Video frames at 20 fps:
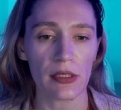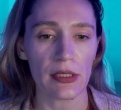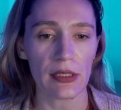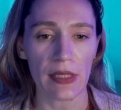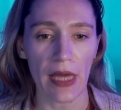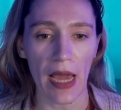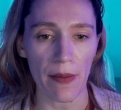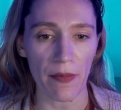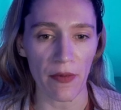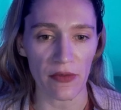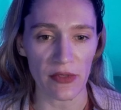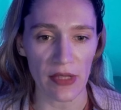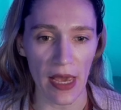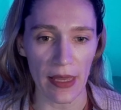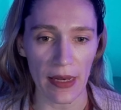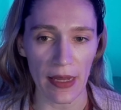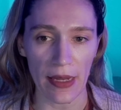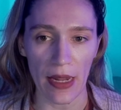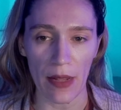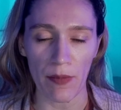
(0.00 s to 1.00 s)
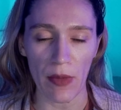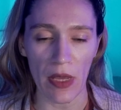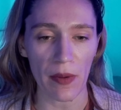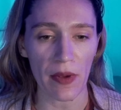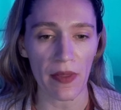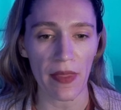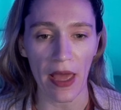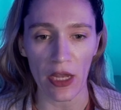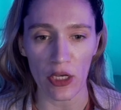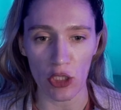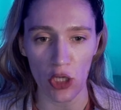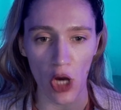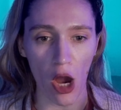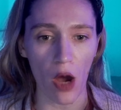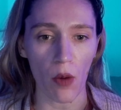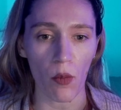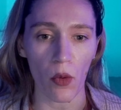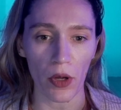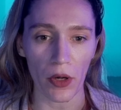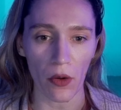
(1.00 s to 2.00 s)
type of tenant and maybe that
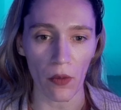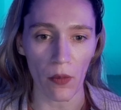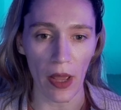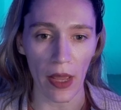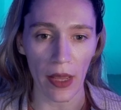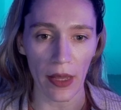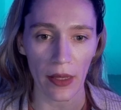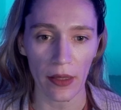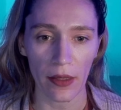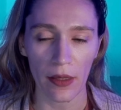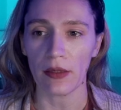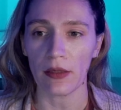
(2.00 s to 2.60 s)
job went away.